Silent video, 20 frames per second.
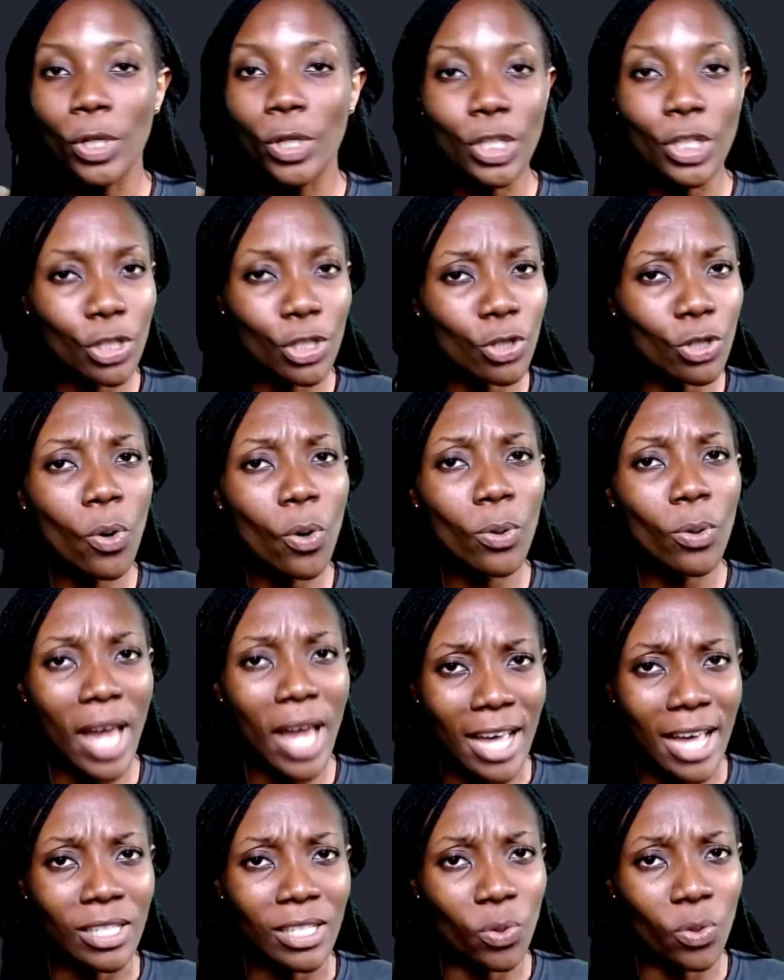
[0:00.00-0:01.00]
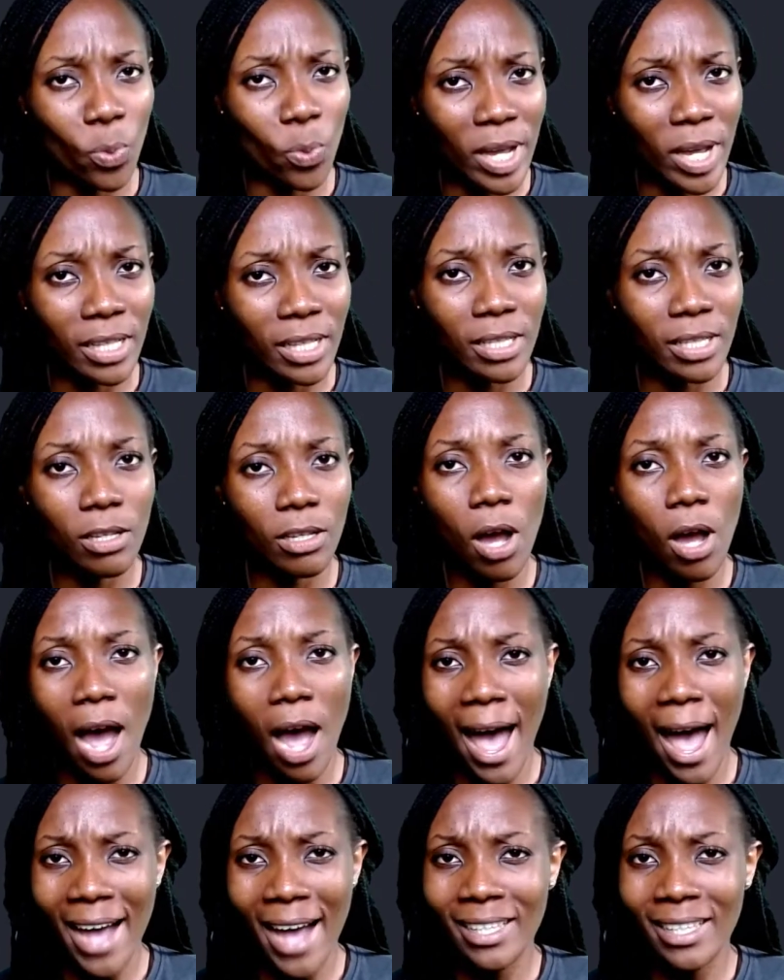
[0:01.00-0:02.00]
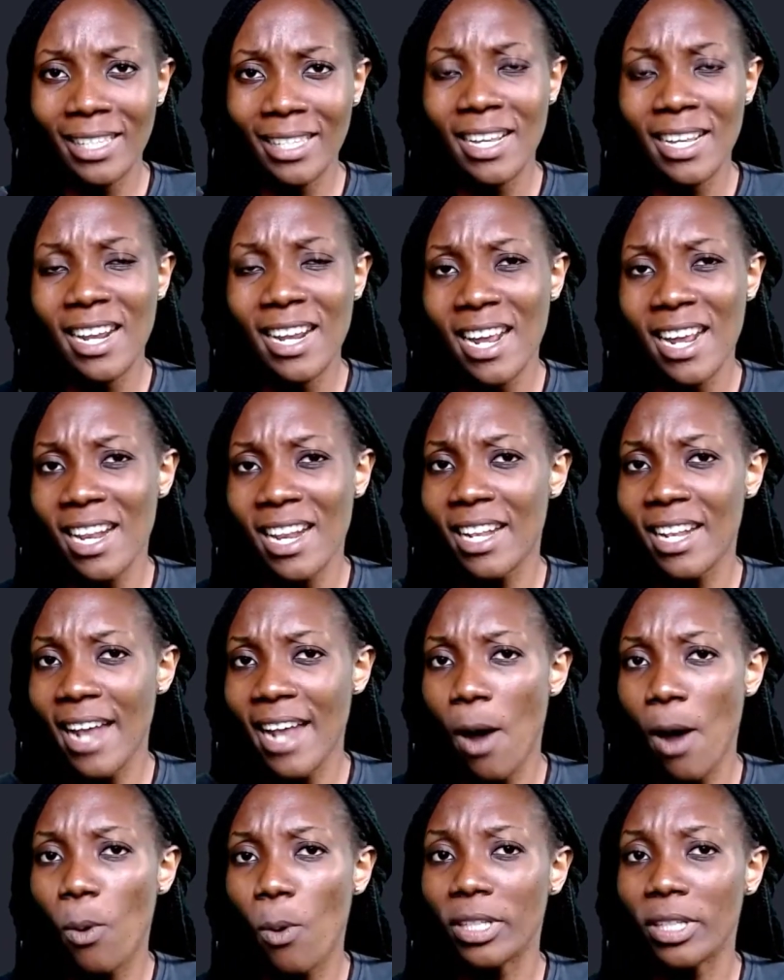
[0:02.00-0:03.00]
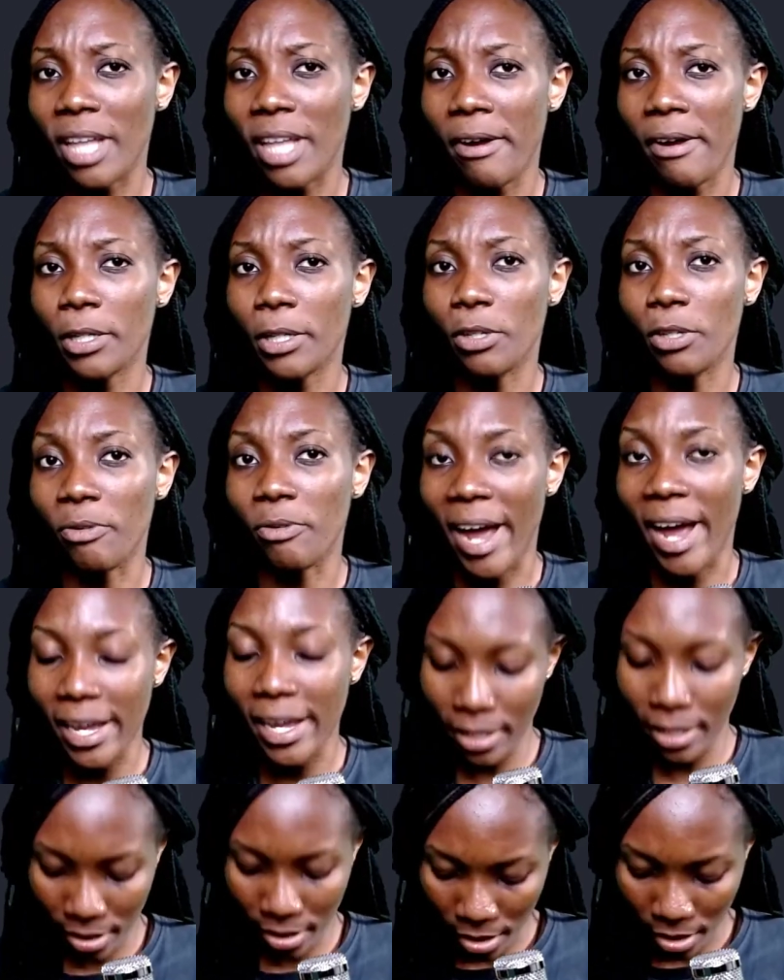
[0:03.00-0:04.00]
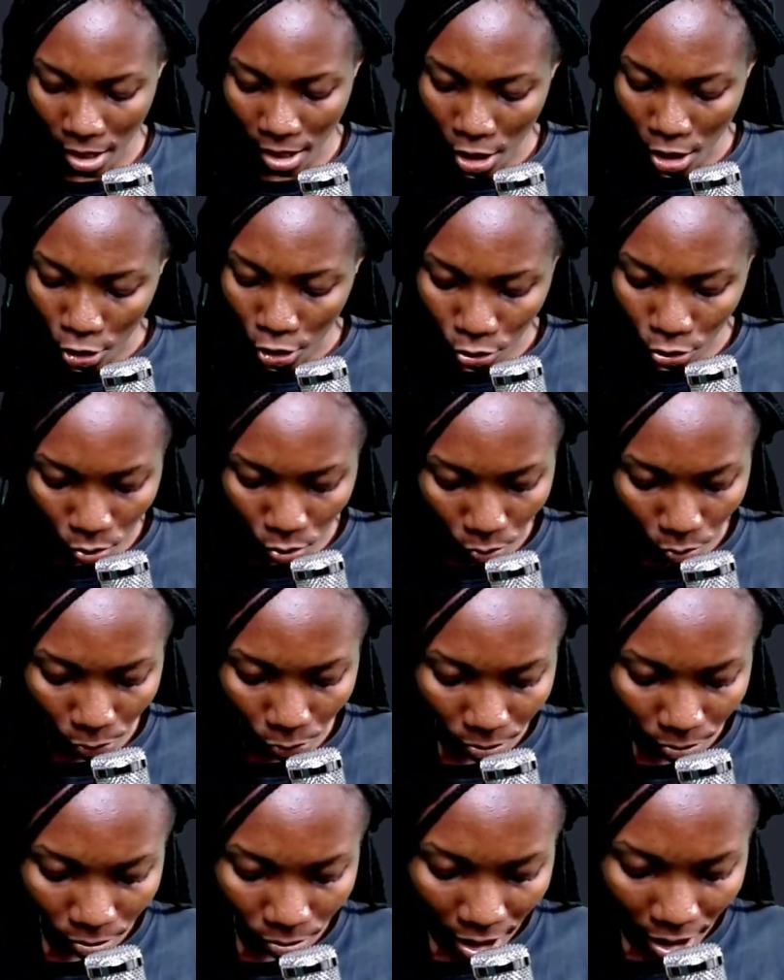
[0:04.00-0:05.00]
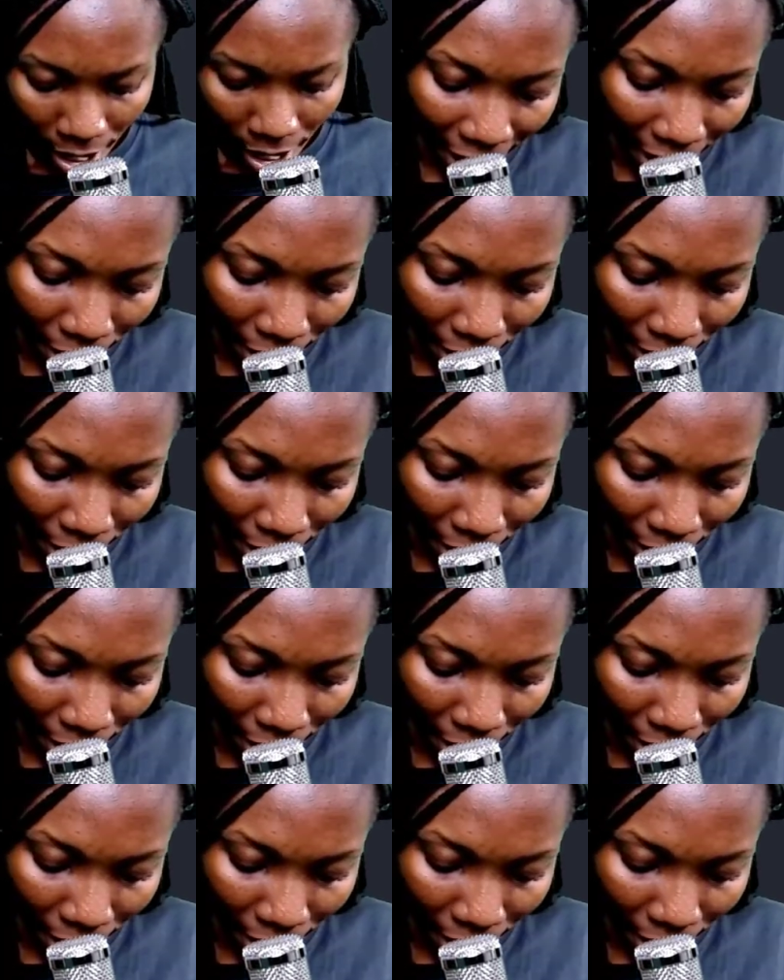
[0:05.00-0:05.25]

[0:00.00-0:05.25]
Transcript: which is known as the weight, acting in a downward direction, right? So we